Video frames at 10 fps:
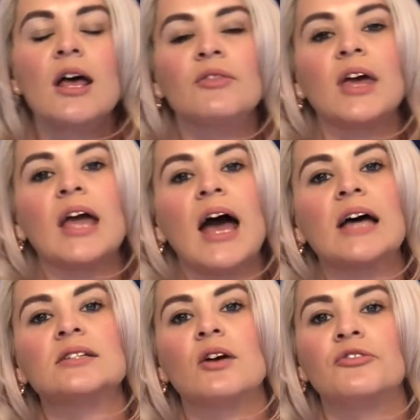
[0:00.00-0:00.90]
They
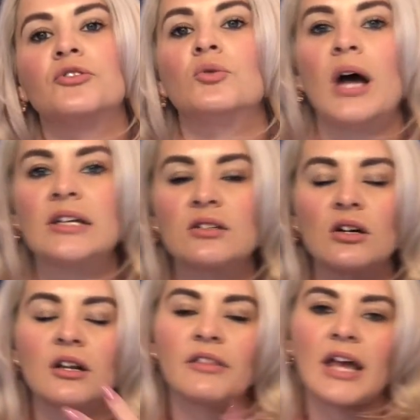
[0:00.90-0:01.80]
had a full head
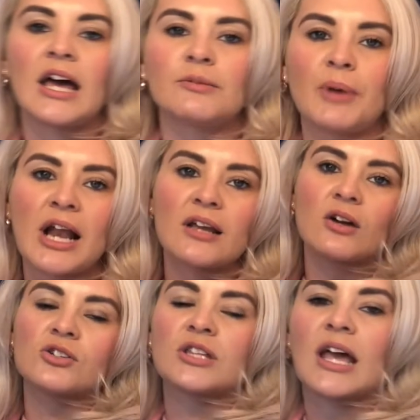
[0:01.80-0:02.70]
colour, they had a
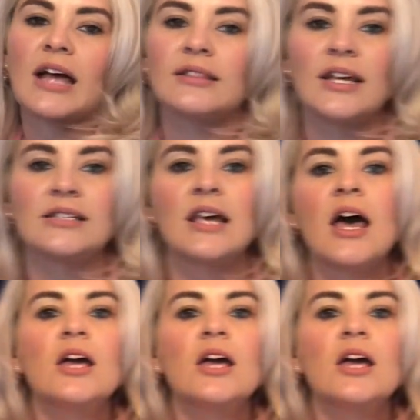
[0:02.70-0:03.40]
balayage, they had this.